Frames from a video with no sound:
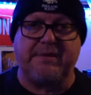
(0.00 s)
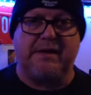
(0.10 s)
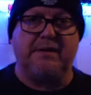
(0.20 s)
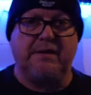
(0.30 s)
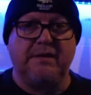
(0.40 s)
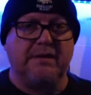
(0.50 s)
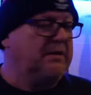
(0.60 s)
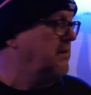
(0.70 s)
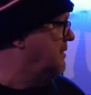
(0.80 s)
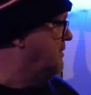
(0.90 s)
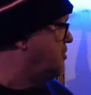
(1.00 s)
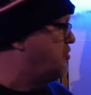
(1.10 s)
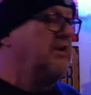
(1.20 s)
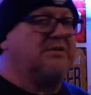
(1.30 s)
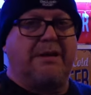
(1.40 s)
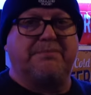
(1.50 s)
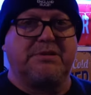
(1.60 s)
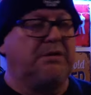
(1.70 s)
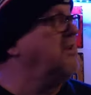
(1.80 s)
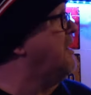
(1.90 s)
I've done the the trees up, so you